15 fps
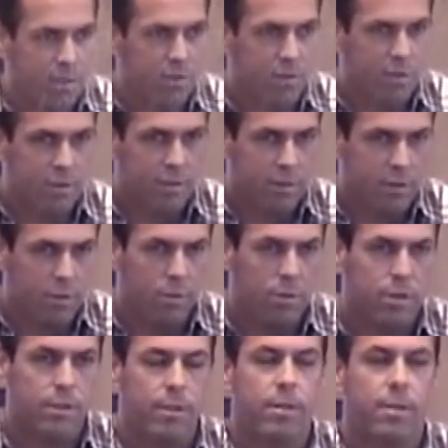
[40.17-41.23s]

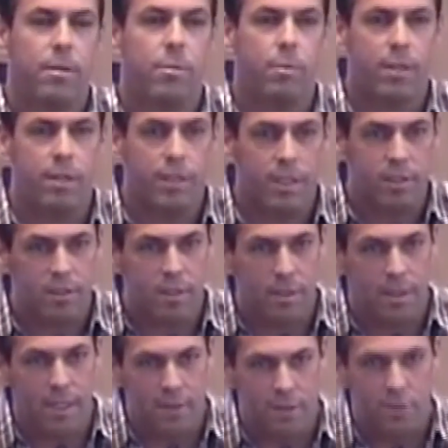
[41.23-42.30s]
School, went to Hutchinson
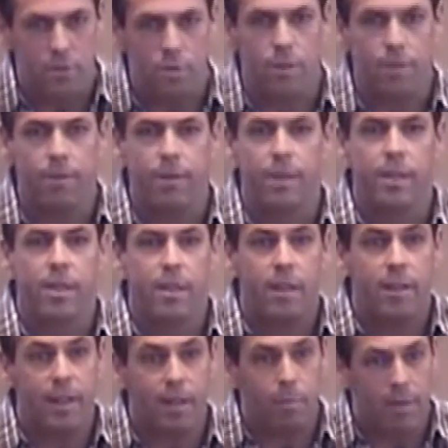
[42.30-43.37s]
High School,
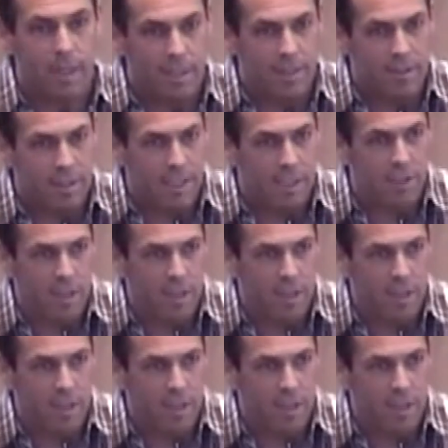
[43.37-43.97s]
then went on to St.